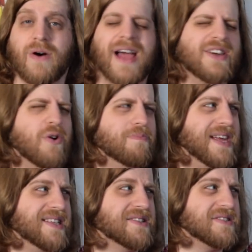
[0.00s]
I don't
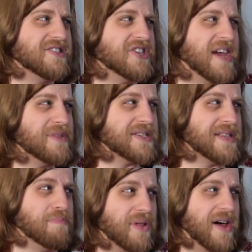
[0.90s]
mean to
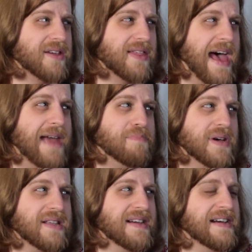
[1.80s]
shamelessly plug that, but